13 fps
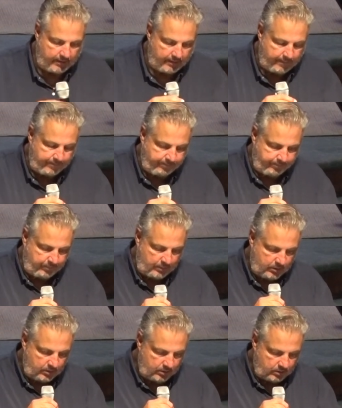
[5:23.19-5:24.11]

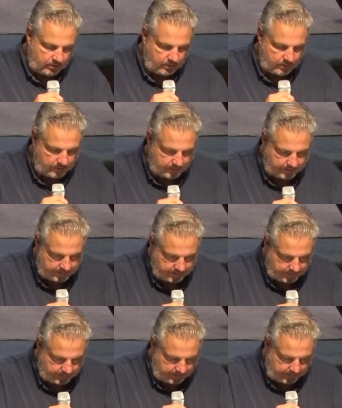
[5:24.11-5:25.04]

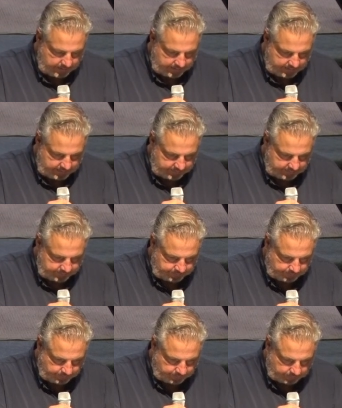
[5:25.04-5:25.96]

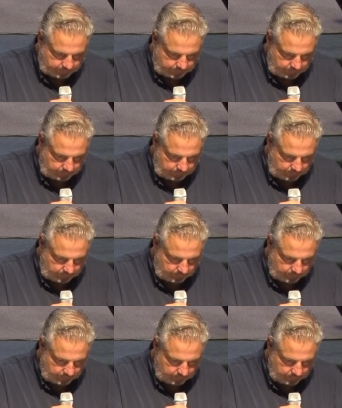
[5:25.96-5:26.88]

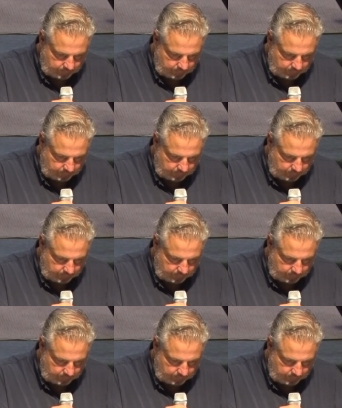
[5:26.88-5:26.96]
No one is speaking in this clip.